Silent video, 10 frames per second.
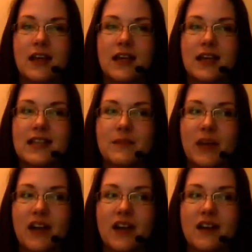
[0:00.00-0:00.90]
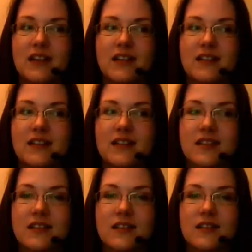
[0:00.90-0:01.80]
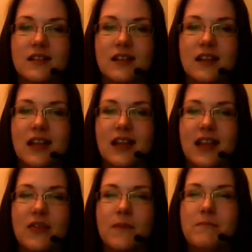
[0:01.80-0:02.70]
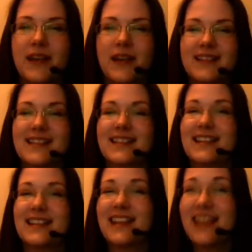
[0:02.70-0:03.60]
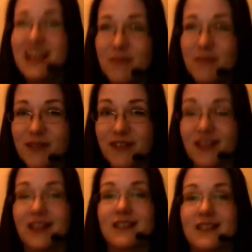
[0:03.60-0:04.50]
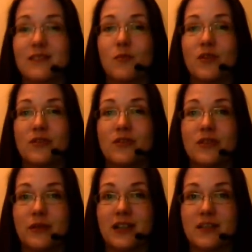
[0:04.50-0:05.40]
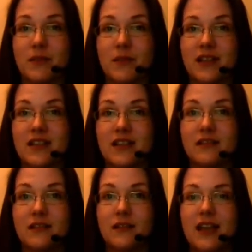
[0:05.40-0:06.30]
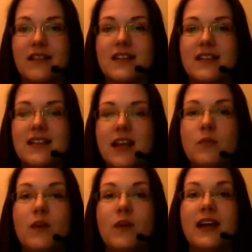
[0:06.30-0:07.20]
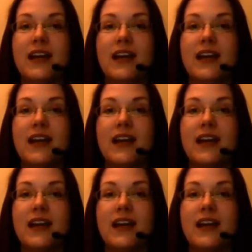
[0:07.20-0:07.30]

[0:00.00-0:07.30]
is because in the big scheme of things, what you're doing is a big deal. In the same way